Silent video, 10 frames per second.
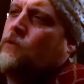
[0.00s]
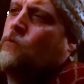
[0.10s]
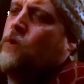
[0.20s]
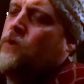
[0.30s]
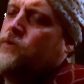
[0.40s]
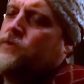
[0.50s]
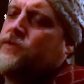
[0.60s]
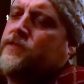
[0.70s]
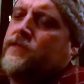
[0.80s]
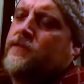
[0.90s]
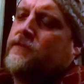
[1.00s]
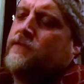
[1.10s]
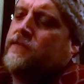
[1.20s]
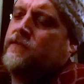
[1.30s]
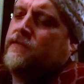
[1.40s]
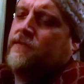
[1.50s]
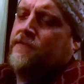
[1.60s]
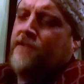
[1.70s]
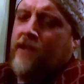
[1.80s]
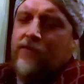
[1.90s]
Rose
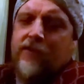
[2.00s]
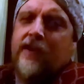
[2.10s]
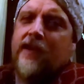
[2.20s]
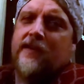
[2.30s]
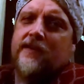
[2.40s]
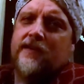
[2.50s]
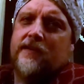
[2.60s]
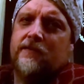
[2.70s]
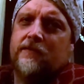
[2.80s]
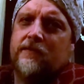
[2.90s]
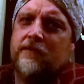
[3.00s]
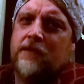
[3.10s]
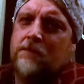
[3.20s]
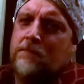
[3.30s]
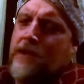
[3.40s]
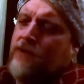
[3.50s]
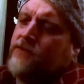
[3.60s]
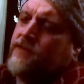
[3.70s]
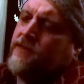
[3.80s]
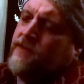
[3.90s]
found Nandi and
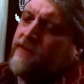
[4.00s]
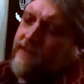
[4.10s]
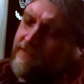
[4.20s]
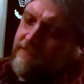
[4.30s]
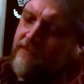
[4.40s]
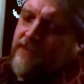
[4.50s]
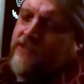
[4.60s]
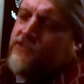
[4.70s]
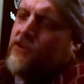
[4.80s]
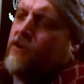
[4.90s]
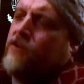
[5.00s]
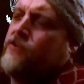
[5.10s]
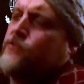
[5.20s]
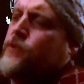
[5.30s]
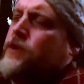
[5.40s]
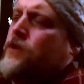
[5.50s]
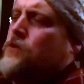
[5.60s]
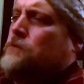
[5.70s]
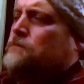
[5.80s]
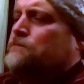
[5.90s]
mounted and started his way home.